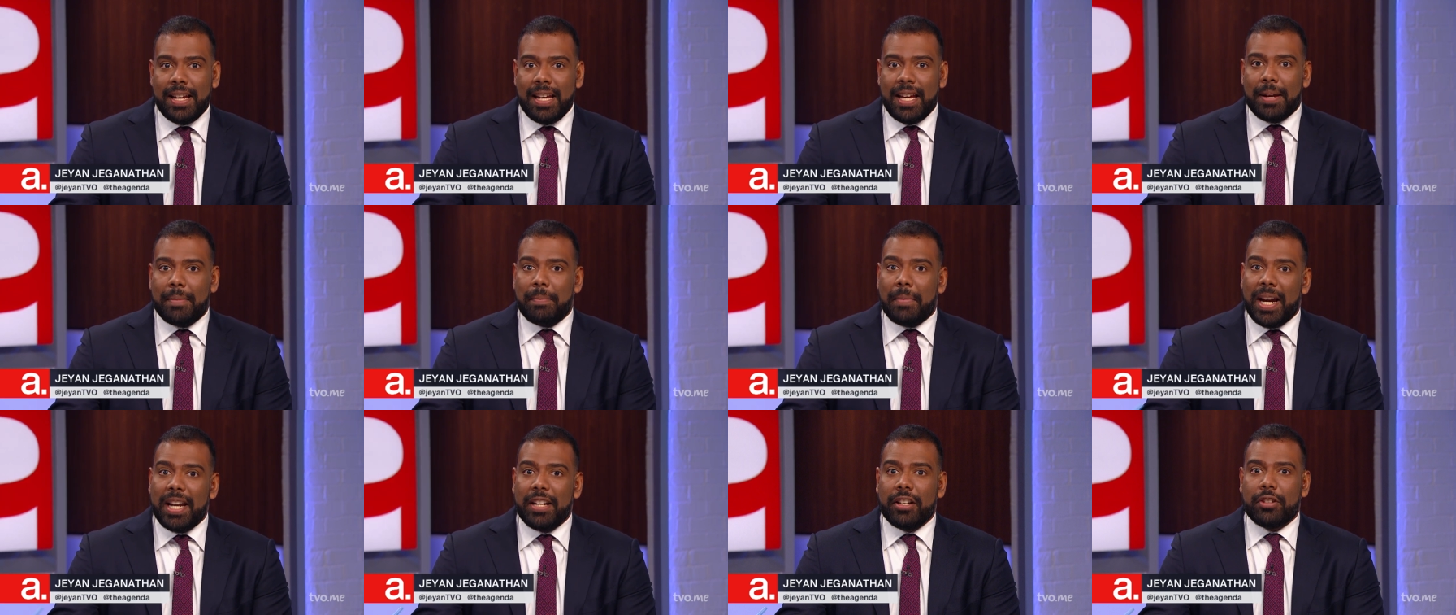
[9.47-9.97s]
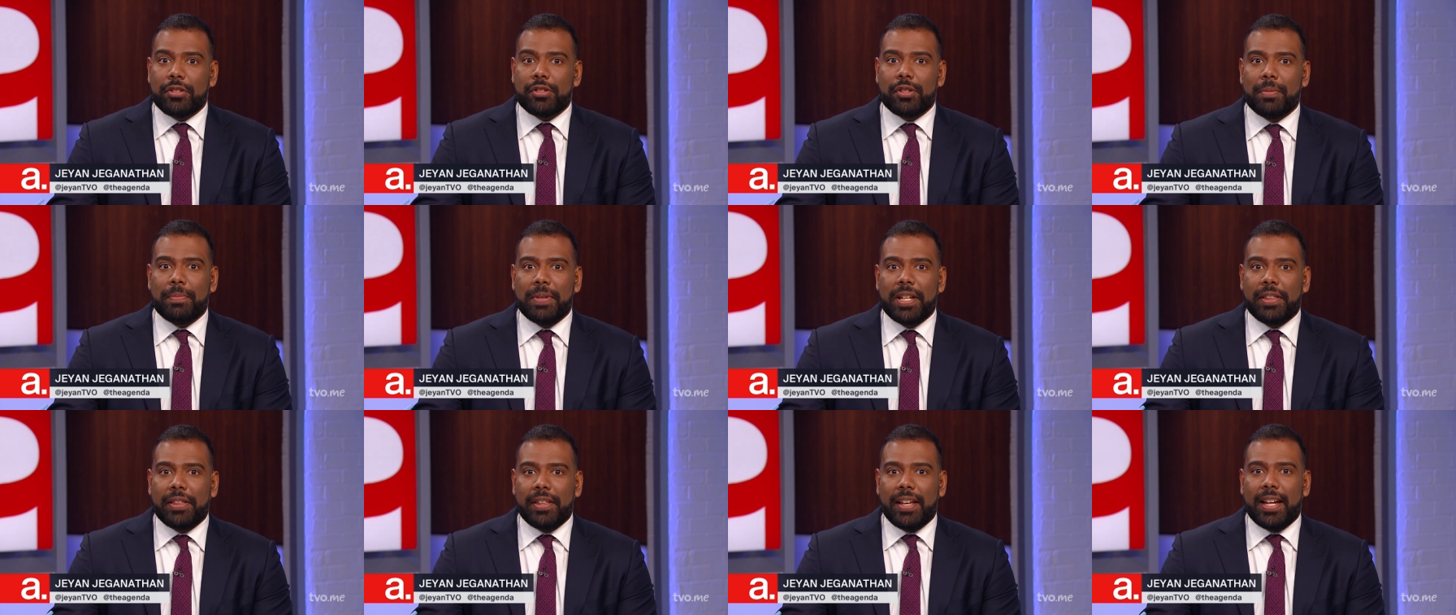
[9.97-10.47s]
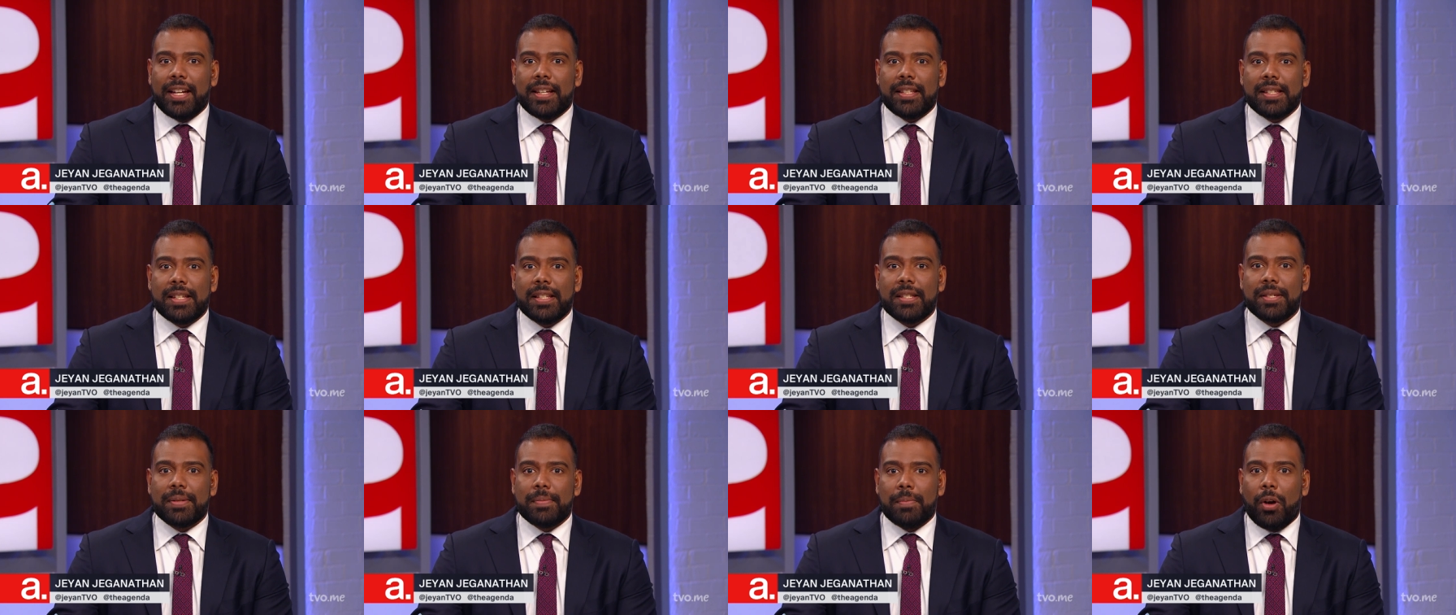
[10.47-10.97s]
It might also be thanks
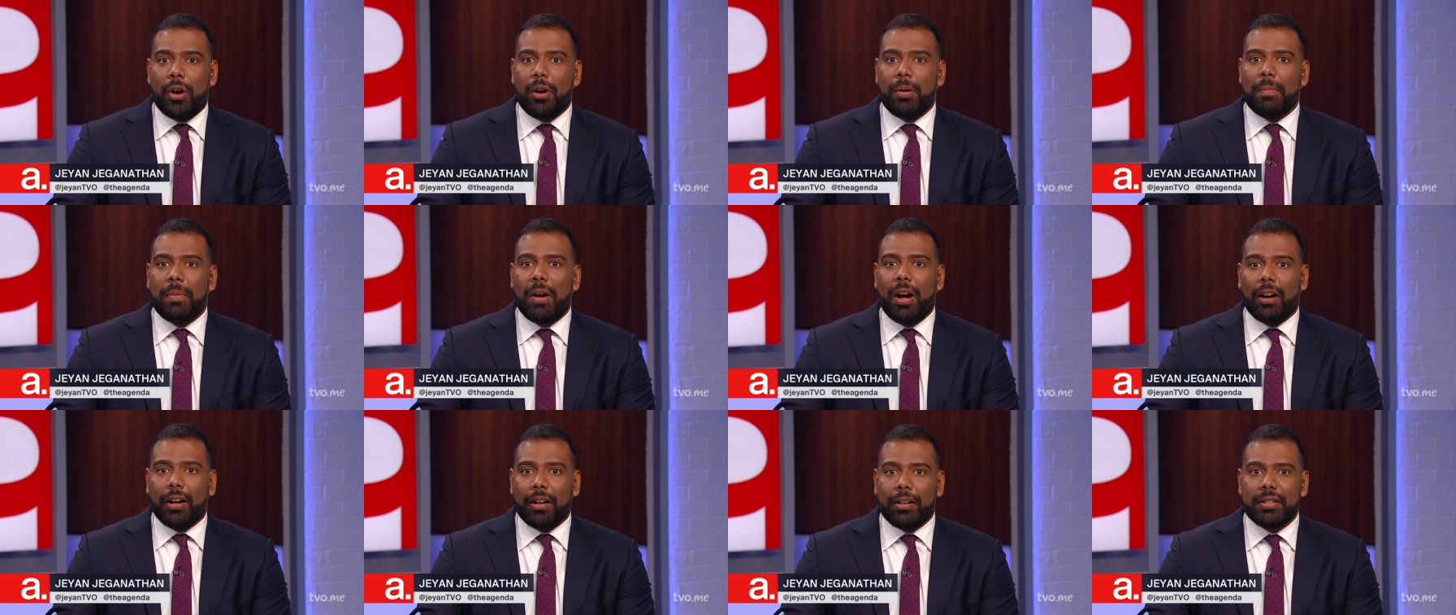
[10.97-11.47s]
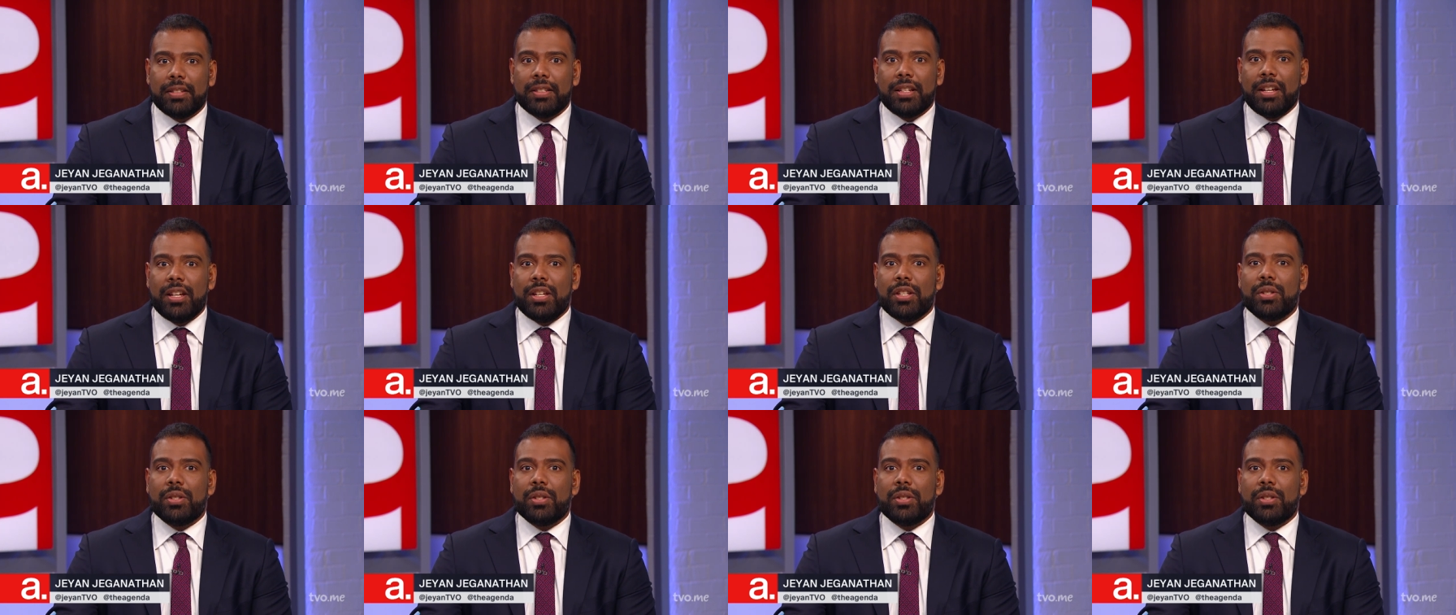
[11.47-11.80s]
in small part